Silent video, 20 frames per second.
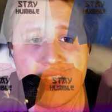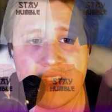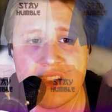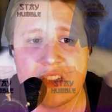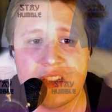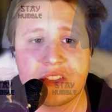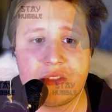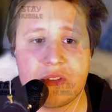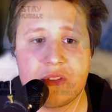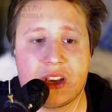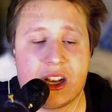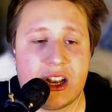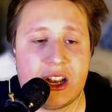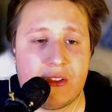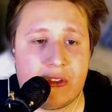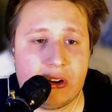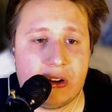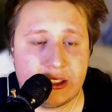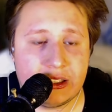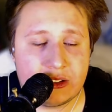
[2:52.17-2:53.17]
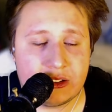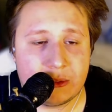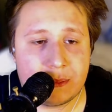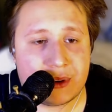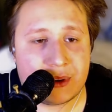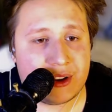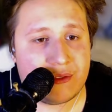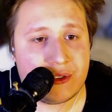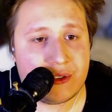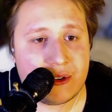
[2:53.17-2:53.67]
so you can have a little
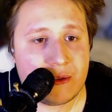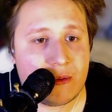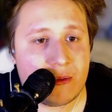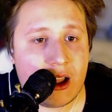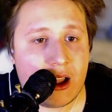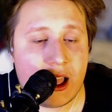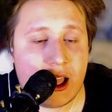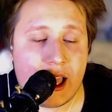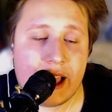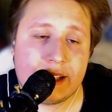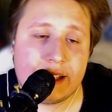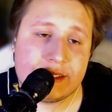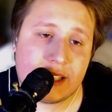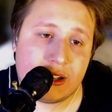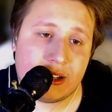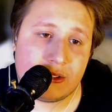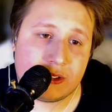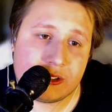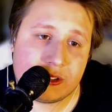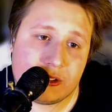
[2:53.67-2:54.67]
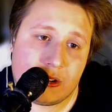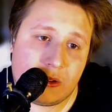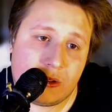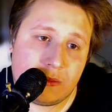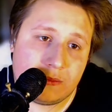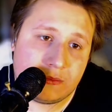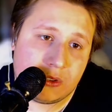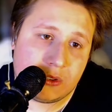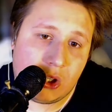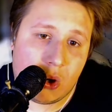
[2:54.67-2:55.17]
preview. And then also
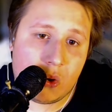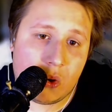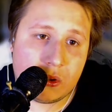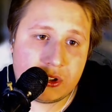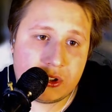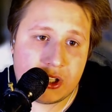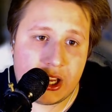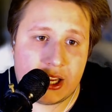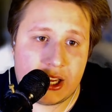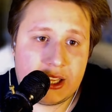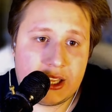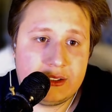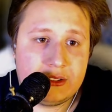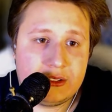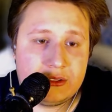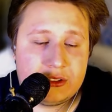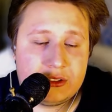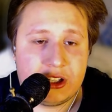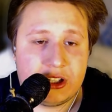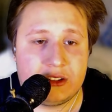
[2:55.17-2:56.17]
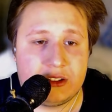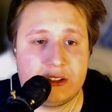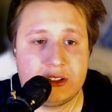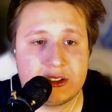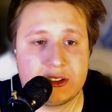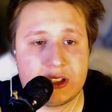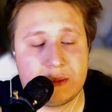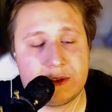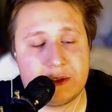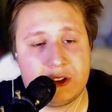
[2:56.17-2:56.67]
go check it. Check the
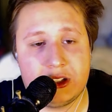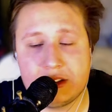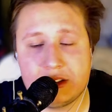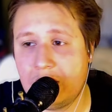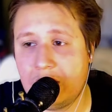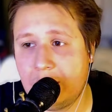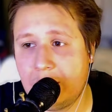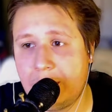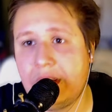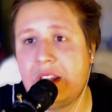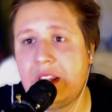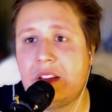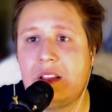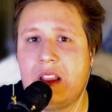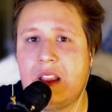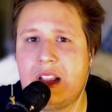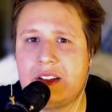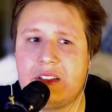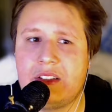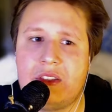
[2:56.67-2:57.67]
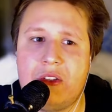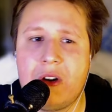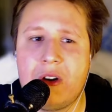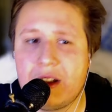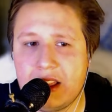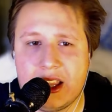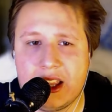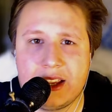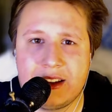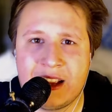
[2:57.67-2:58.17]
description. It's gonna be like the
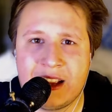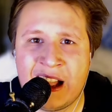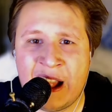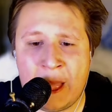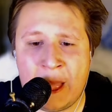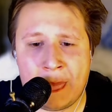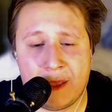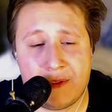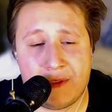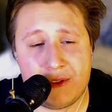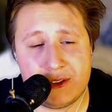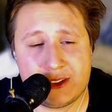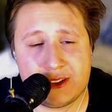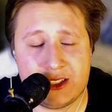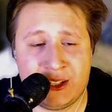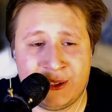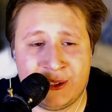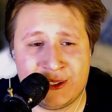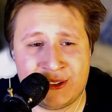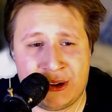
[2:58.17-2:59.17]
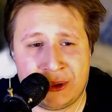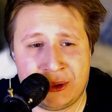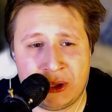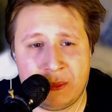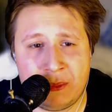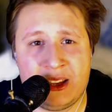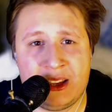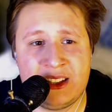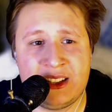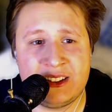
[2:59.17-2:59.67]
third link. The first link is going to
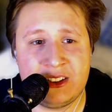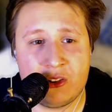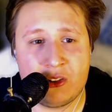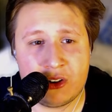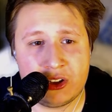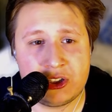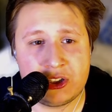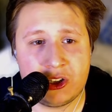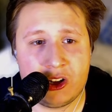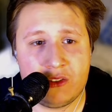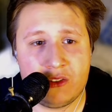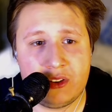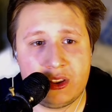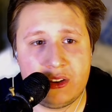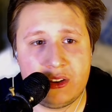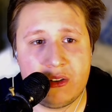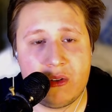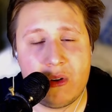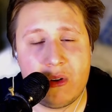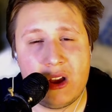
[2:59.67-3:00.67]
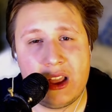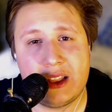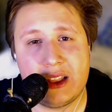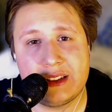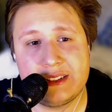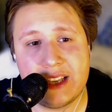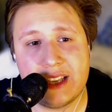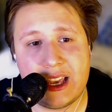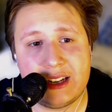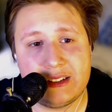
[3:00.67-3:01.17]
be the original video,
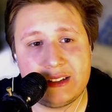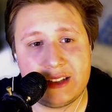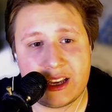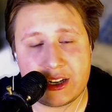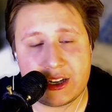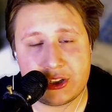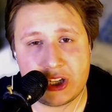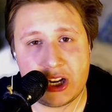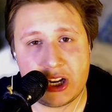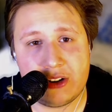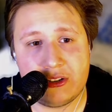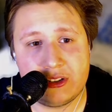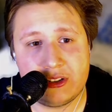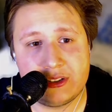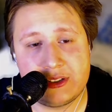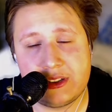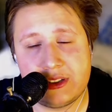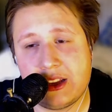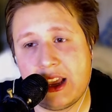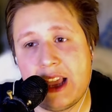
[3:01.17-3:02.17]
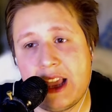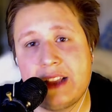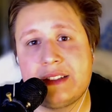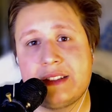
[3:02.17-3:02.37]
then their channels, and